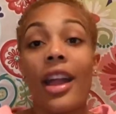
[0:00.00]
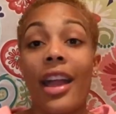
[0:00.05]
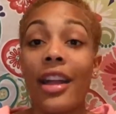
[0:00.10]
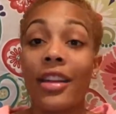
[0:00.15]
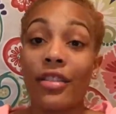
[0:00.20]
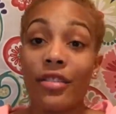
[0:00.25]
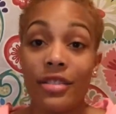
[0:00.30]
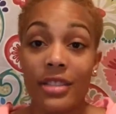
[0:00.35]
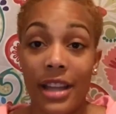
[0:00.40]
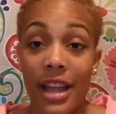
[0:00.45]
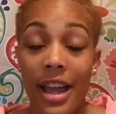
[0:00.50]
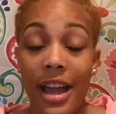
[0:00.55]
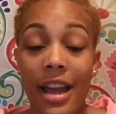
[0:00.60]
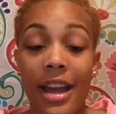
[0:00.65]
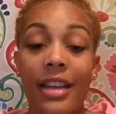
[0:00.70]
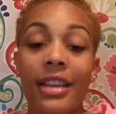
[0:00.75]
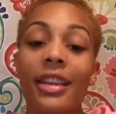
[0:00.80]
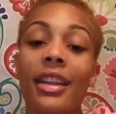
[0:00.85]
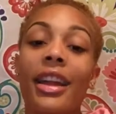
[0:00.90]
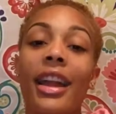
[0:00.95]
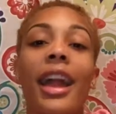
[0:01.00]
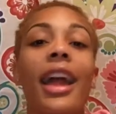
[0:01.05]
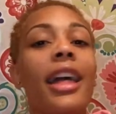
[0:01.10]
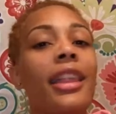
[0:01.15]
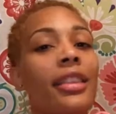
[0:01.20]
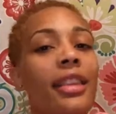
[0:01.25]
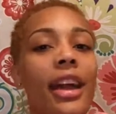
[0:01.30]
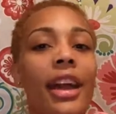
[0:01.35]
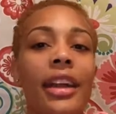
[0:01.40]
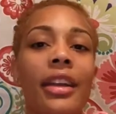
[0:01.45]
and her dad,
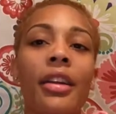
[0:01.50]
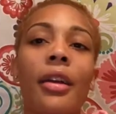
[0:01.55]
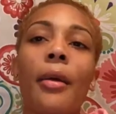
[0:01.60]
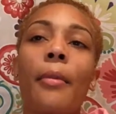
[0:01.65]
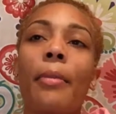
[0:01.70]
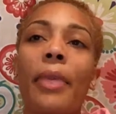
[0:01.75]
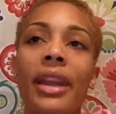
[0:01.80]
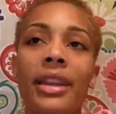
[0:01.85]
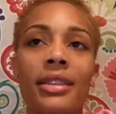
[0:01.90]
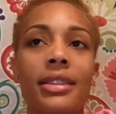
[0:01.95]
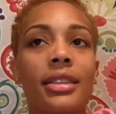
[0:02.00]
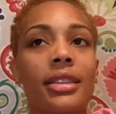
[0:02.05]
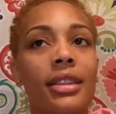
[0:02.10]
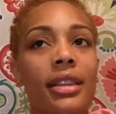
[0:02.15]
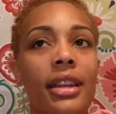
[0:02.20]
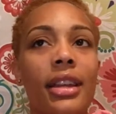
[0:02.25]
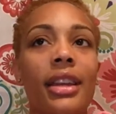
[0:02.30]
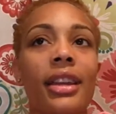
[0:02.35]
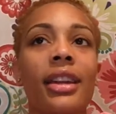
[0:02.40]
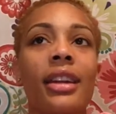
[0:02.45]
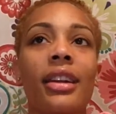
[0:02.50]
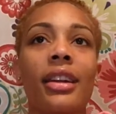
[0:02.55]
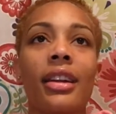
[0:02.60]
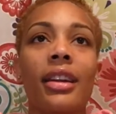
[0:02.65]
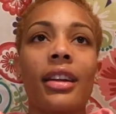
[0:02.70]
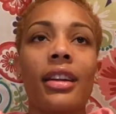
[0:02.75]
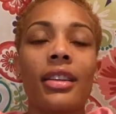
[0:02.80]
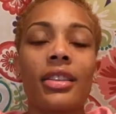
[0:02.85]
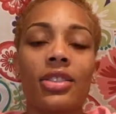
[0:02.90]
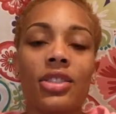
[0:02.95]
and basically
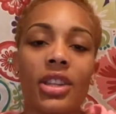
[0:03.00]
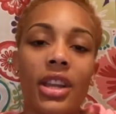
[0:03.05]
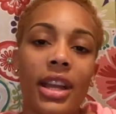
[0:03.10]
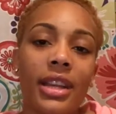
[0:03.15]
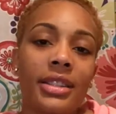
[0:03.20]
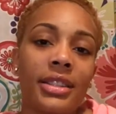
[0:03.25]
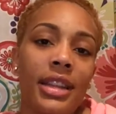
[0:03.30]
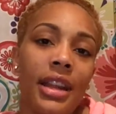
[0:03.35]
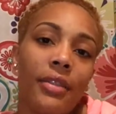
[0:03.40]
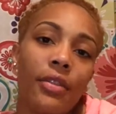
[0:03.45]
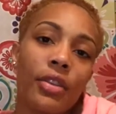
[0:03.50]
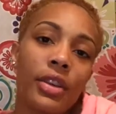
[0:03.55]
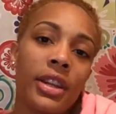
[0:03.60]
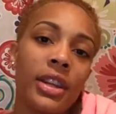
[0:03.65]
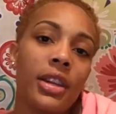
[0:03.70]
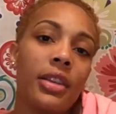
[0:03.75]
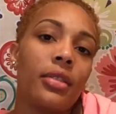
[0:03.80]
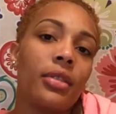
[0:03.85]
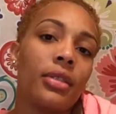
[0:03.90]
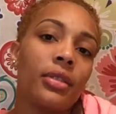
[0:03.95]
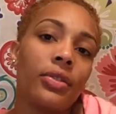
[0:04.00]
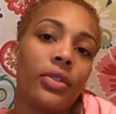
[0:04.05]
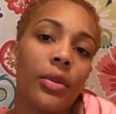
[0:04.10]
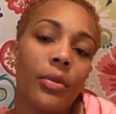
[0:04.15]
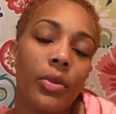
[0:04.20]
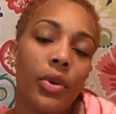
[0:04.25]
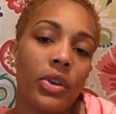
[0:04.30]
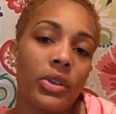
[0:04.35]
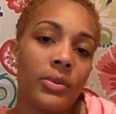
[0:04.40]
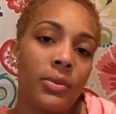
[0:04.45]
she has never healed from
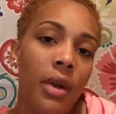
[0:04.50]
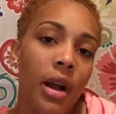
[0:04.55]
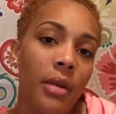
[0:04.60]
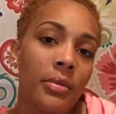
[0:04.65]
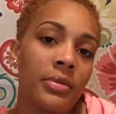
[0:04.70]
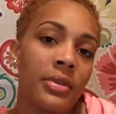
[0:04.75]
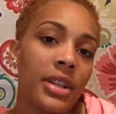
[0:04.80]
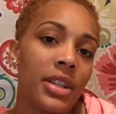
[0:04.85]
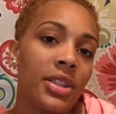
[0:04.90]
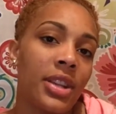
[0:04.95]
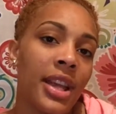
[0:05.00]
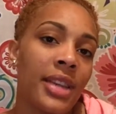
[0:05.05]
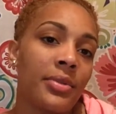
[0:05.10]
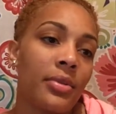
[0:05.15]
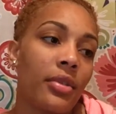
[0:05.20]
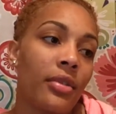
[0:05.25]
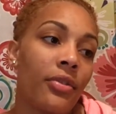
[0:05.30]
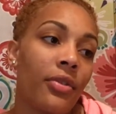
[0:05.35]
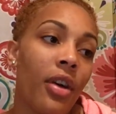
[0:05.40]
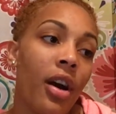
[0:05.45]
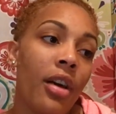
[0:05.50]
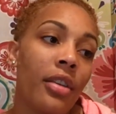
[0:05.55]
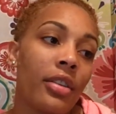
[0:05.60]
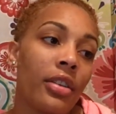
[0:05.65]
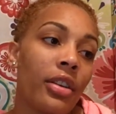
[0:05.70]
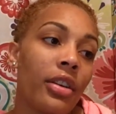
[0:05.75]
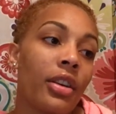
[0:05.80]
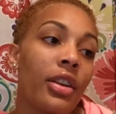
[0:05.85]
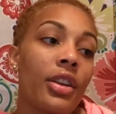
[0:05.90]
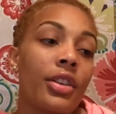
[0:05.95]
those problems that she has with her
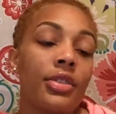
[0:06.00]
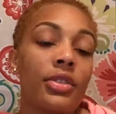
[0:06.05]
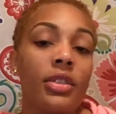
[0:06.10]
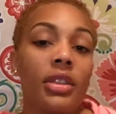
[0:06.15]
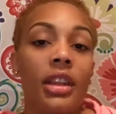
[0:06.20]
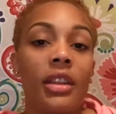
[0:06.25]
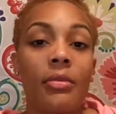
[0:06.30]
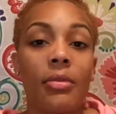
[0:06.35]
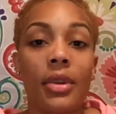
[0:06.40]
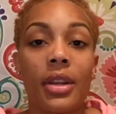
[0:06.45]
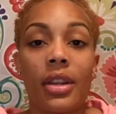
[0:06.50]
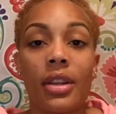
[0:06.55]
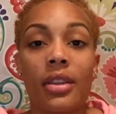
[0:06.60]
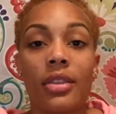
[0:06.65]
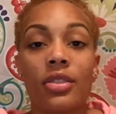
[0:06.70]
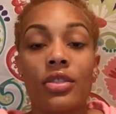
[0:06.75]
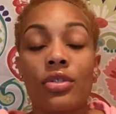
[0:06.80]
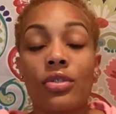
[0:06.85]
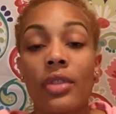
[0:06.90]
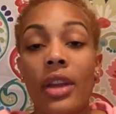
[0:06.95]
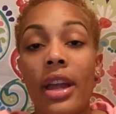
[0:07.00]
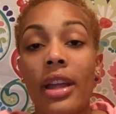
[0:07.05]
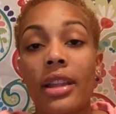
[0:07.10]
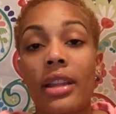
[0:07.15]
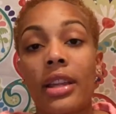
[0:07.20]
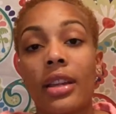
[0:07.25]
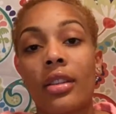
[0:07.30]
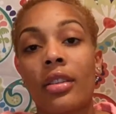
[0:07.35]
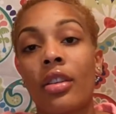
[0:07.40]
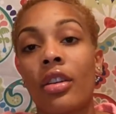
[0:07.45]
father, so they've been
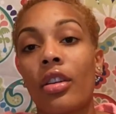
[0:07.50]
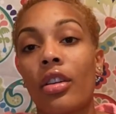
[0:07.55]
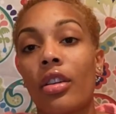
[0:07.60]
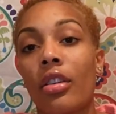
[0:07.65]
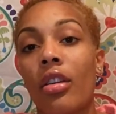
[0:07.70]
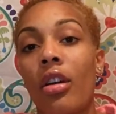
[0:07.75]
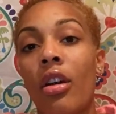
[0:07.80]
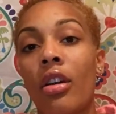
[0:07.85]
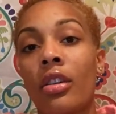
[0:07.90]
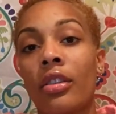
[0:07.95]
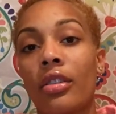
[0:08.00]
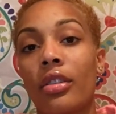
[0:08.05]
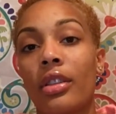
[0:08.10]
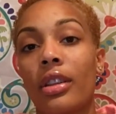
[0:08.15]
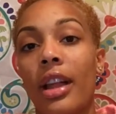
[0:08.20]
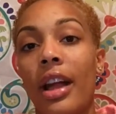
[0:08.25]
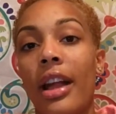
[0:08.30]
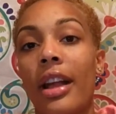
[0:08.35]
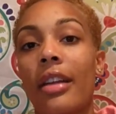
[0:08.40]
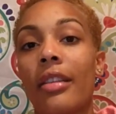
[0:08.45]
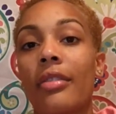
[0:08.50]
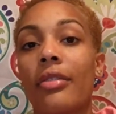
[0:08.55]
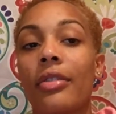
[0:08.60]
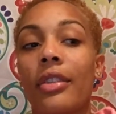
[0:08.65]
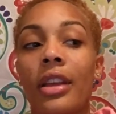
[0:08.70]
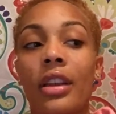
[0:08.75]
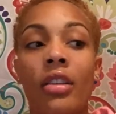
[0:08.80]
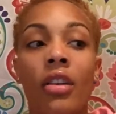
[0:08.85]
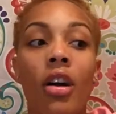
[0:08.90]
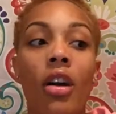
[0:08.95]
trailing her all her life
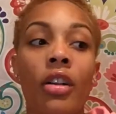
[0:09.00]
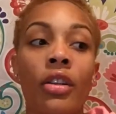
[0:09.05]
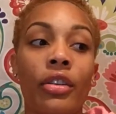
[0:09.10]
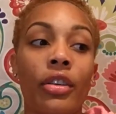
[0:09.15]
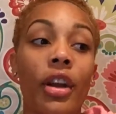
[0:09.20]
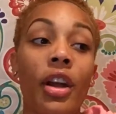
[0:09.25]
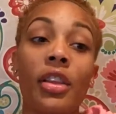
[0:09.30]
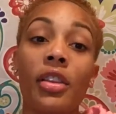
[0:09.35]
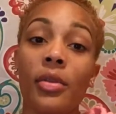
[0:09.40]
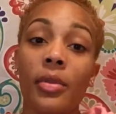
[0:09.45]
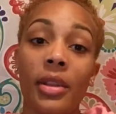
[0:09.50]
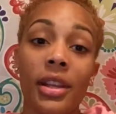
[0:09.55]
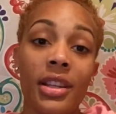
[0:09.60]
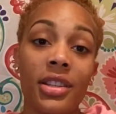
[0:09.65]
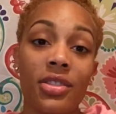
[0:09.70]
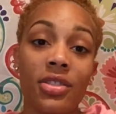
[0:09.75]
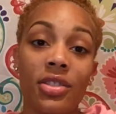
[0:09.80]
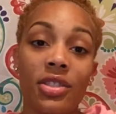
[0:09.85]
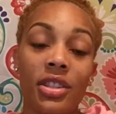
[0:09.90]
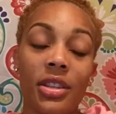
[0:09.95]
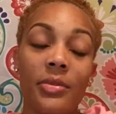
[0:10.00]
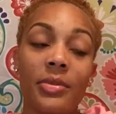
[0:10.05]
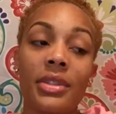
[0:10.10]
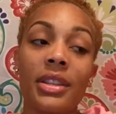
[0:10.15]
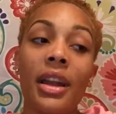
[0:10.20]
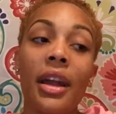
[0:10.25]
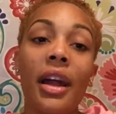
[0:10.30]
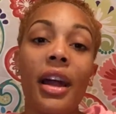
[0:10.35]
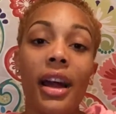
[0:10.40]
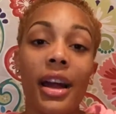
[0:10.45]
in all her other relationships
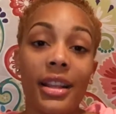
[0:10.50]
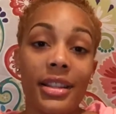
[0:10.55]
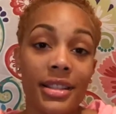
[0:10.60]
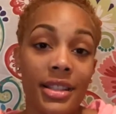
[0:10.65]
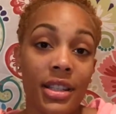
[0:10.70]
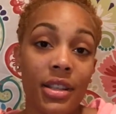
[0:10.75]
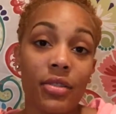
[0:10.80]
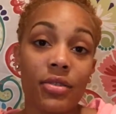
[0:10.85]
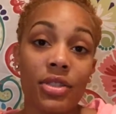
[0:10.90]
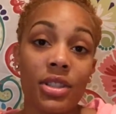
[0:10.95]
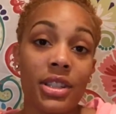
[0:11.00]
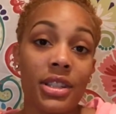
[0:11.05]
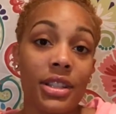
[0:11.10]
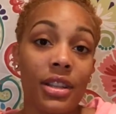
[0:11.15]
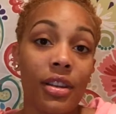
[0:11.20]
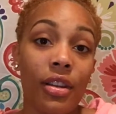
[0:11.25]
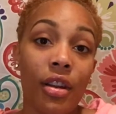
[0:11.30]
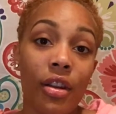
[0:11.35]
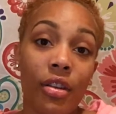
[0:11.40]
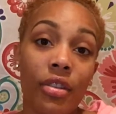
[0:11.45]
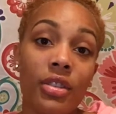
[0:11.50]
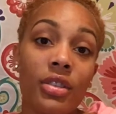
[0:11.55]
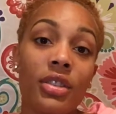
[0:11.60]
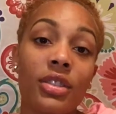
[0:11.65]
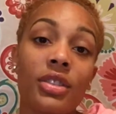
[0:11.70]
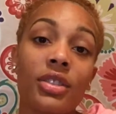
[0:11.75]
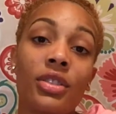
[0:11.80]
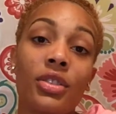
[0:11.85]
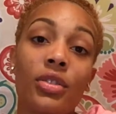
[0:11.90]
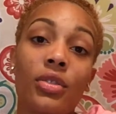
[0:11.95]
until she's learned
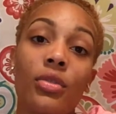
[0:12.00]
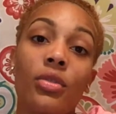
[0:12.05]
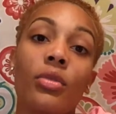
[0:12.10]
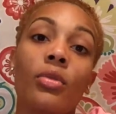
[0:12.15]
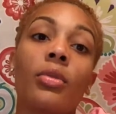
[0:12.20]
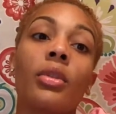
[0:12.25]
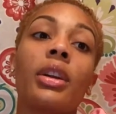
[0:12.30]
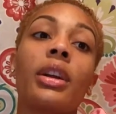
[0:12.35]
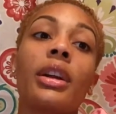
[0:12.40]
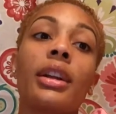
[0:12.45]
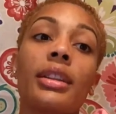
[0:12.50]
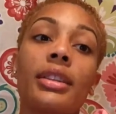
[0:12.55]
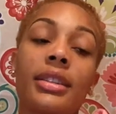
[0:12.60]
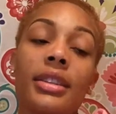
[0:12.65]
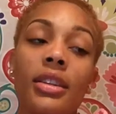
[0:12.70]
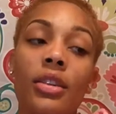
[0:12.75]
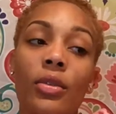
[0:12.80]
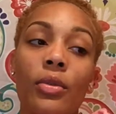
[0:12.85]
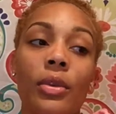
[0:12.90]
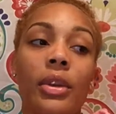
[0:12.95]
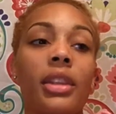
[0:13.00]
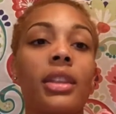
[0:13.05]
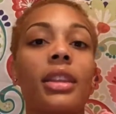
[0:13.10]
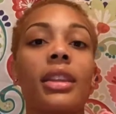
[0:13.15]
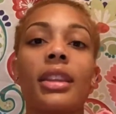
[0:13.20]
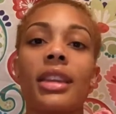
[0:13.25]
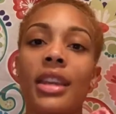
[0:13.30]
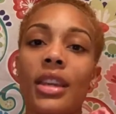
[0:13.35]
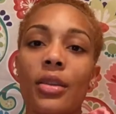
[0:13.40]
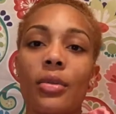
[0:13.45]
to deal with
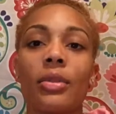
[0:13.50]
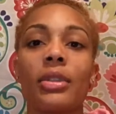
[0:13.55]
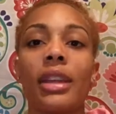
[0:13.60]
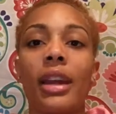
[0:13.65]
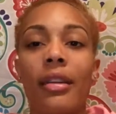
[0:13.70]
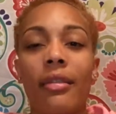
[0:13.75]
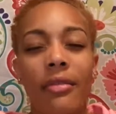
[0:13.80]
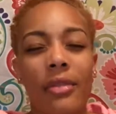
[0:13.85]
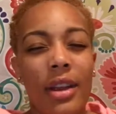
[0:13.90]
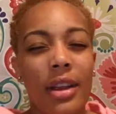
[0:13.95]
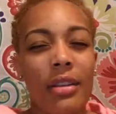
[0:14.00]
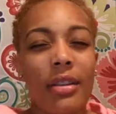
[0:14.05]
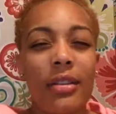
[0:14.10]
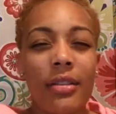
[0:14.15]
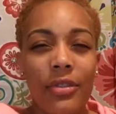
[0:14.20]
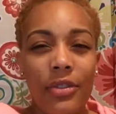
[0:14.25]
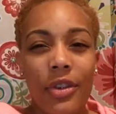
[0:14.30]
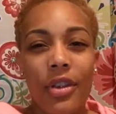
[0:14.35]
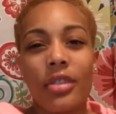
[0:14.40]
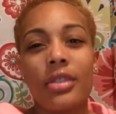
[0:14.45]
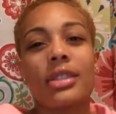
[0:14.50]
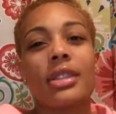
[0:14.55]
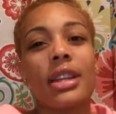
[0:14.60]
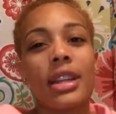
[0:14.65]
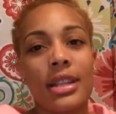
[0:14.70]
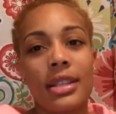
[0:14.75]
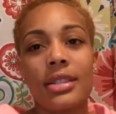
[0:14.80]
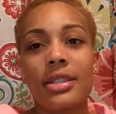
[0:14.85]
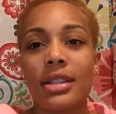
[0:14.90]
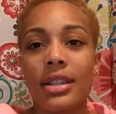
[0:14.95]
and heal with that very first
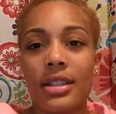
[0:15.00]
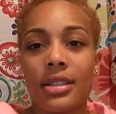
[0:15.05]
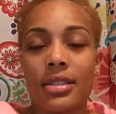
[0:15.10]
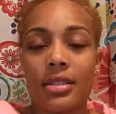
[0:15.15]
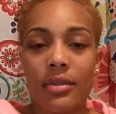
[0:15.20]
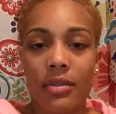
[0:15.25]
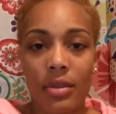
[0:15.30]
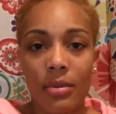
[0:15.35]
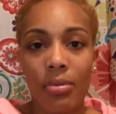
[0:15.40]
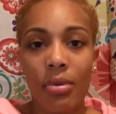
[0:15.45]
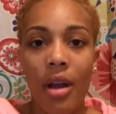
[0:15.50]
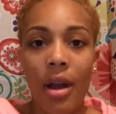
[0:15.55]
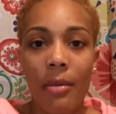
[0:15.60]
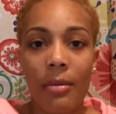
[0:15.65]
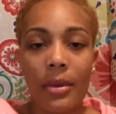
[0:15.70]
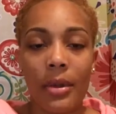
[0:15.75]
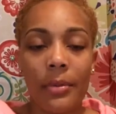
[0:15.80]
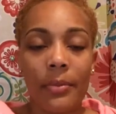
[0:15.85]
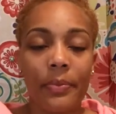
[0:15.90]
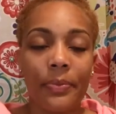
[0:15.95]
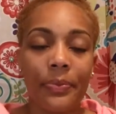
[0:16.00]
instance of the problem.